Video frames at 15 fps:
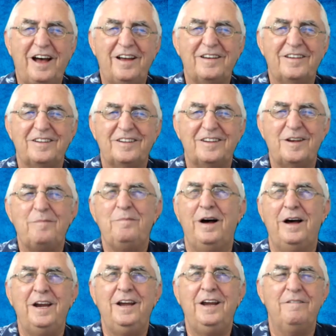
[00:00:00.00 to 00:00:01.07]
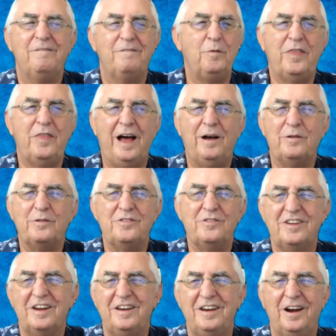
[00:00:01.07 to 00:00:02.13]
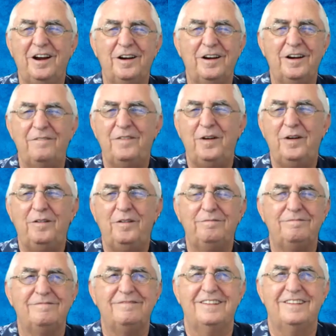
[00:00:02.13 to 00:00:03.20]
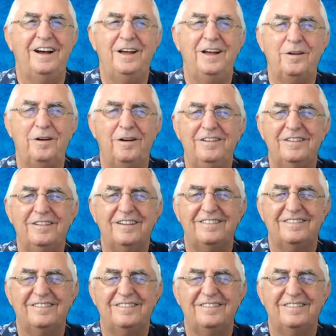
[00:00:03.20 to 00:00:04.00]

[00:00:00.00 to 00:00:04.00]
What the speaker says: out some money, a few thousands in there and a few other